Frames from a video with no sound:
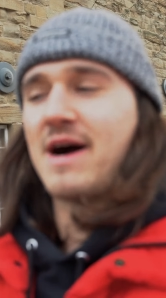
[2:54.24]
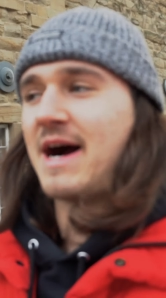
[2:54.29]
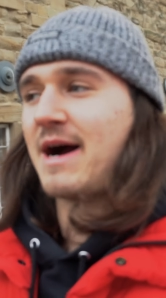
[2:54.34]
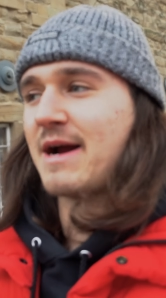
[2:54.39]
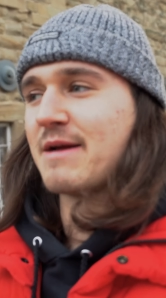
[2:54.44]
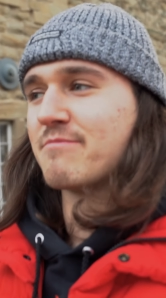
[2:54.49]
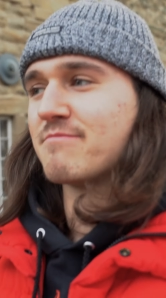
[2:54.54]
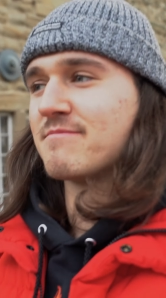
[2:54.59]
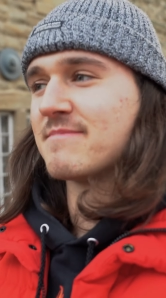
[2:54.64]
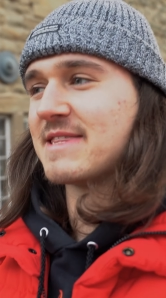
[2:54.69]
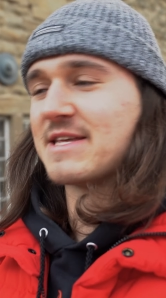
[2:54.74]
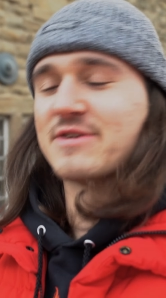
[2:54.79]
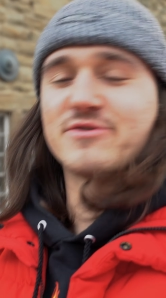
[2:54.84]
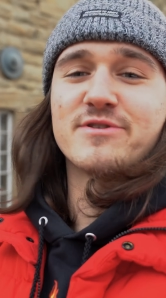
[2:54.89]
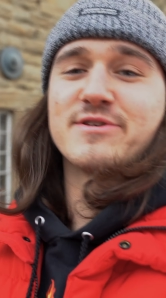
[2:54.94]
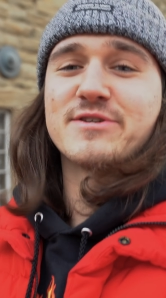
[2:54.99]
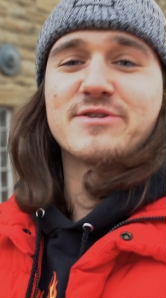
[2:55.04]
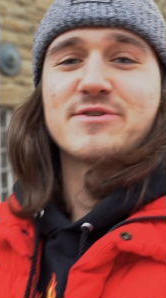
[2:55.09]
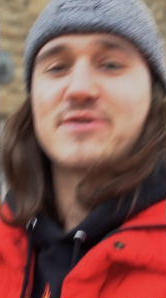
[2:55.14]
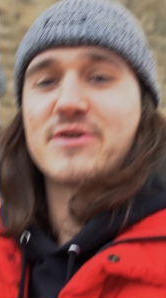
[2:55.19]
I'm
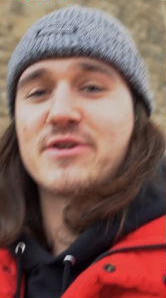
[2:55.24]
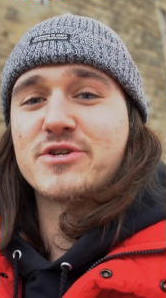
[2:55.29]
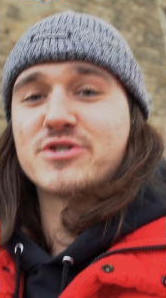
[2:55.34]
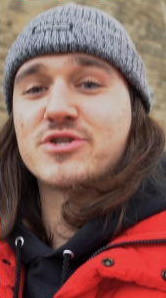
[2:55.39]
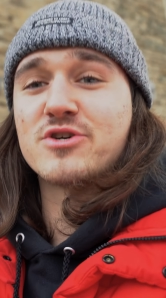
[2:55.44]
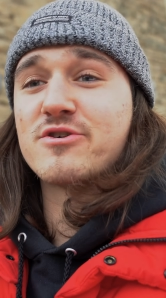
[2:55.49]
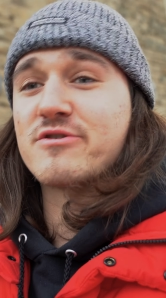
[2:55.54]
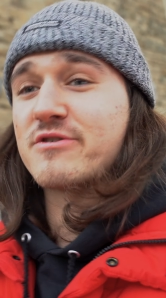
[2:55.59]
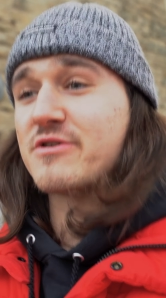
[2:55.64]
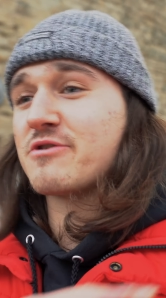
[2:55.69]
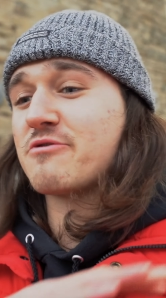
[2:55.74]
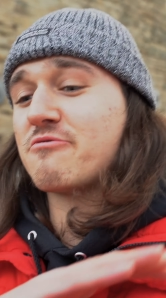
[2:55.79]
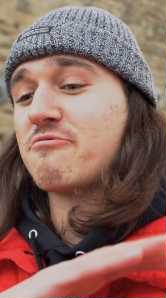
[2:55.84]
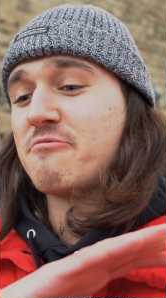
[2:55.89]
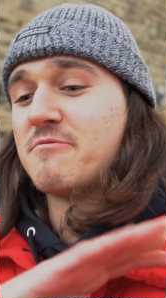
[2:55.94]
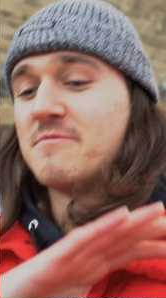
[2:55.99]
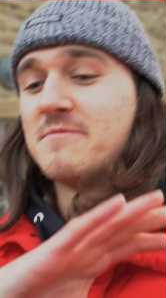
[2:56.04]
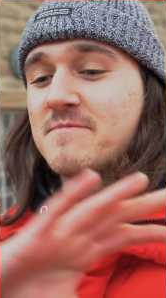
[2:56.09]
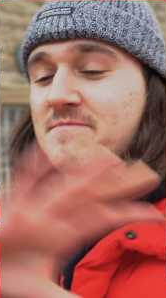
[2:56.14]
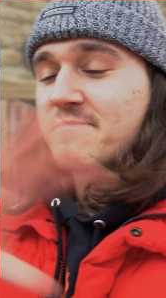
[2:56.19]
literally just going to show
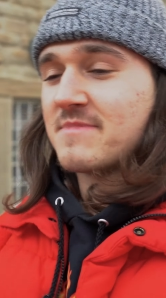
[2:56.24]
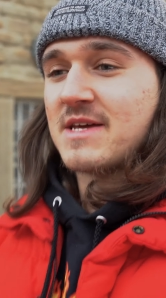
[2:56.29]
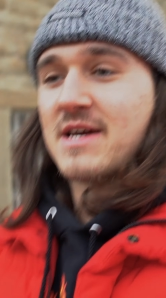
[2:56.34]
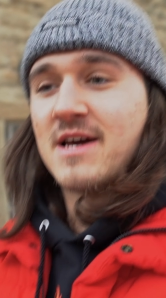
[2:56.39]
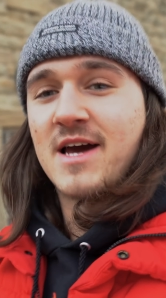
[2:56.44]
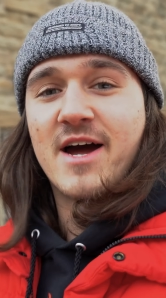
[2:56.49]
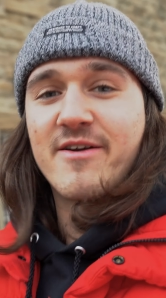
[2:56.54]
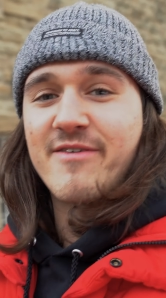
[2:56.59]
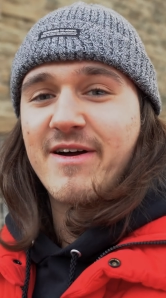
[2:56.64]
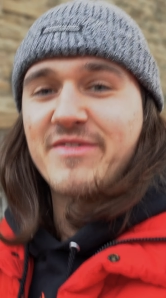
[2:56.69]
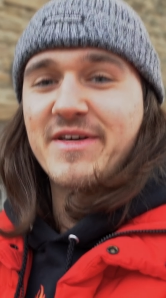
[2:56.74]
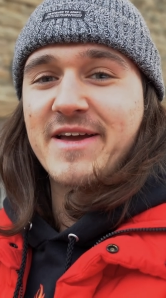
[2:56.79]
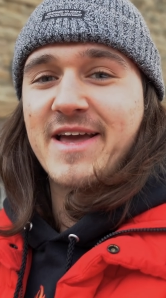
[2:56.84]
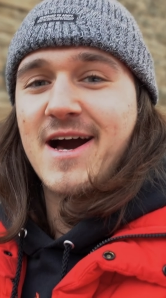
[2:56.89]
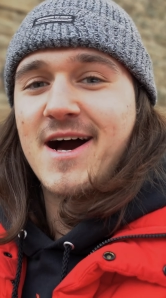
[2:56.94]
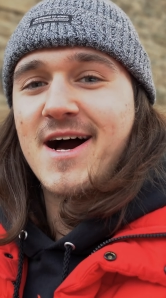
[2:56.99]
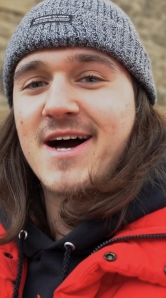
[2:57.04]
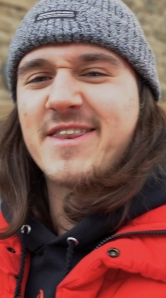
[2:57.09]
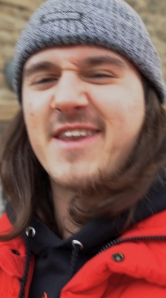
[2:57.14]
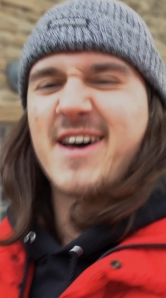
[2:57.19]
you around the
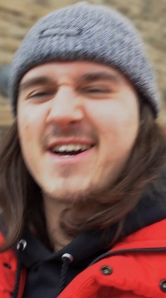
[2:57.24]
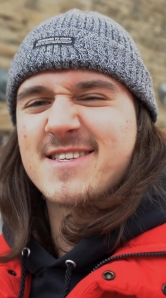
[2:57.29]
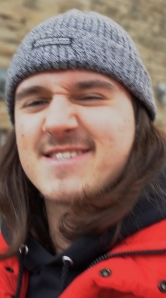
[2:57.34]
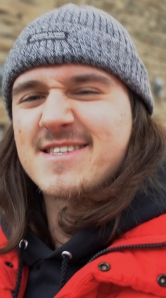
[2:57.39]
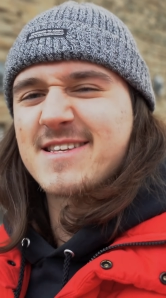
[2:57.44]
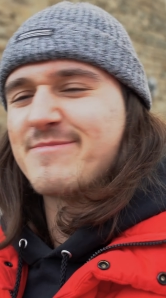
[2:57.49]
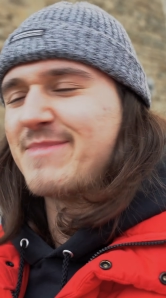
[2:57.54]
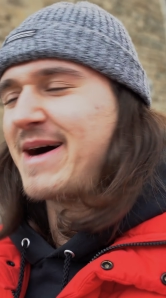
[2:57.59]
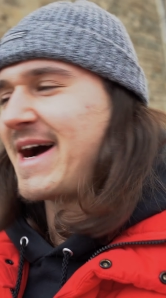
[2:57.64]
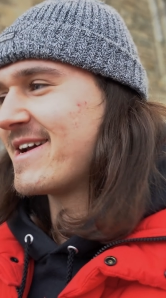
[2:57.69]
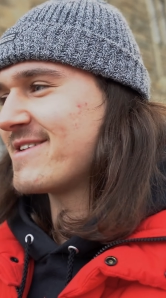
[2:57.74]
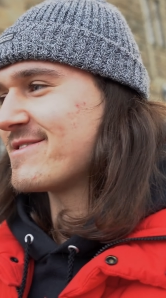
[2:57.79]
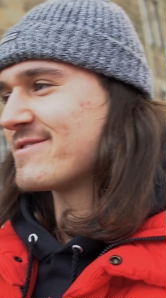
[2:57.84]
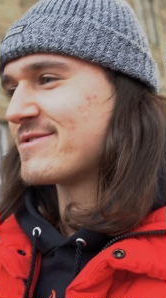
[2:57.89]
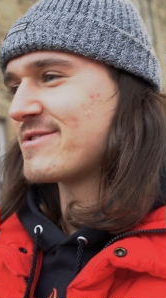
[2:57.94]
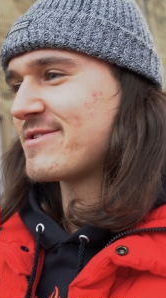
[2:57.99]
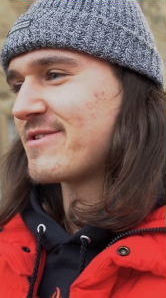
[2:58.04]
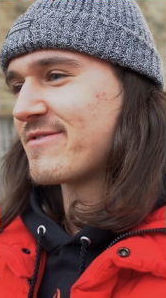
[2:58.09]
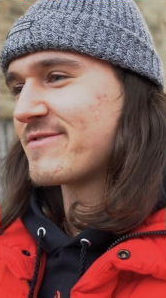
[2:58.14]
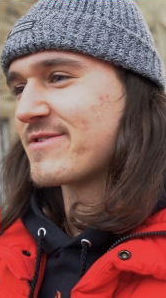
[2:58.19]
car, nice cinematics
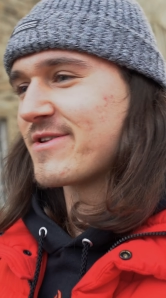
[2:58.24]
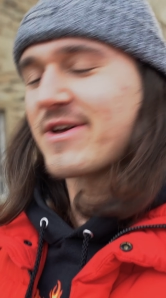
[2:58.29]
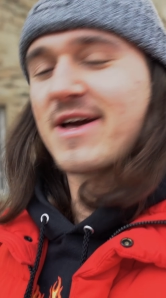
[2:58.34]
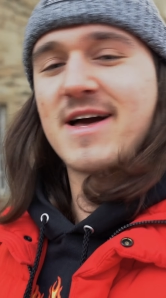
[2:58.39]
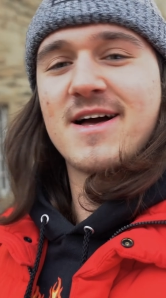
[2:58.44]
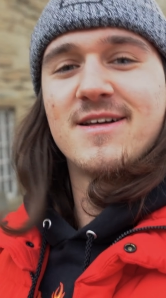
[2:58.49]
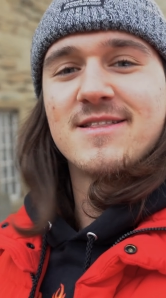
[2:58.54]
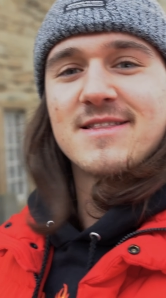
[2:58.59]
and stuff, so yeah,